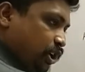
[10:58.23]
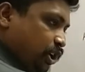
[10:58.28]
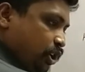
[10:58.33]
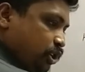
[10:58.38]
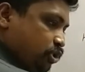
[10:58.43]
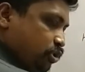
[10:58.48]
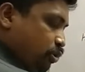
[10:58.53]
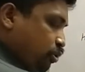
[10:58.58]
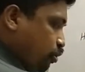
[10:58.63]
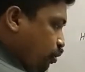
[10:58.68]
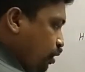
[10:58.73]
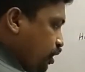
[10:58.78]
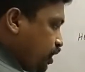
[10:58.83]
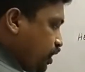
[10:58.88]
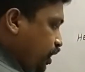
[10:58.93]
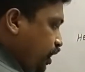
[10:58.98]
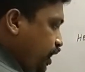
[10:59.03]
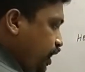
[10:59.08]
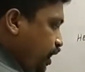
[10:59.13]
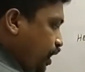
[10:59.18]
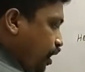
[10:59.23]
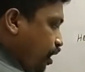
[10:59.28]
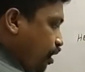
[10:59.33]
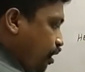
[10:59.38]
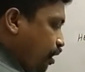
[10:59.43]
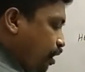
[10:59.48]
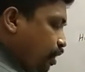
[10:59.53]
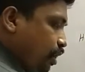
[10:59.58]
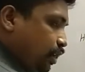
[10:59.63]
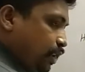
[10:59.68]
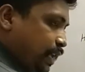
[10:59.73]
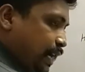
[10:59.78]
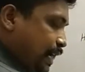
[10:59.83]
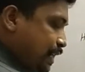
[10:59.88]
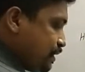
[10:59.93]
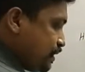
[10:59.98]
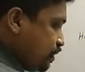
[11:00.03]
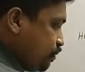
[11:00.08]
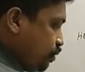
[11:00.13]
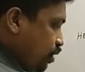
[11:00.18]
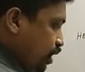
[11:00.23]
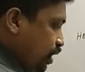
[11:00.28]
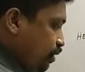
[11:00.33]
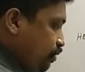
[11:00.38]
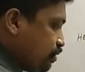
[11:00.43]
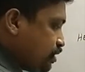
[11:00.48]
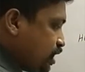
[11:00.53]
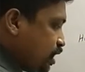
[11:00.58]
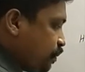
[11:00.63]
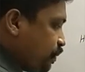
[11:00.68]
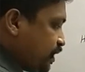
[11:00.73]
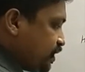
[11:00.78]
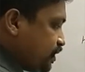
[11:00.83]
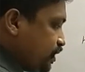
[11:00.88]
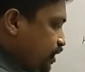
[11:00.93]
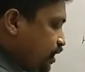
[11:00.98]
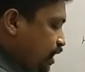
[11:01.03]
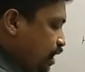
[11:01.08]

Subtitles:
So totally all the acid molecules are present now